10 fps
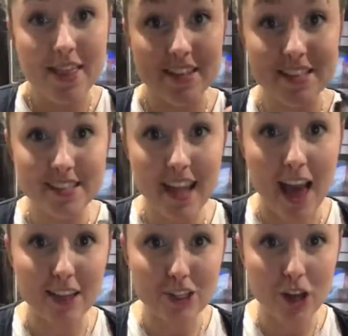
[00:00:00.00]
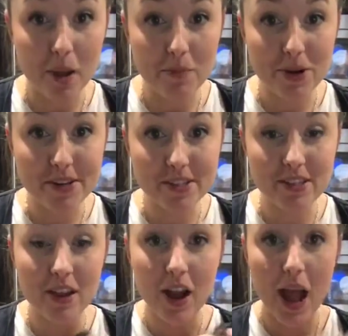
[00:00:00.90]
The salad
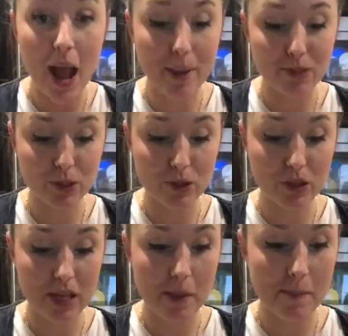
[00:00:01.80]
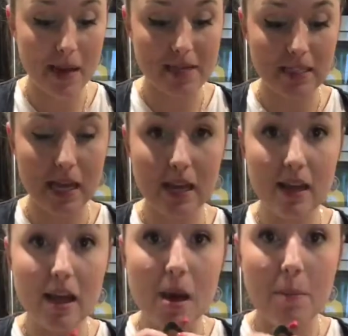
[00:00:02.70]
choppers absolutely amazing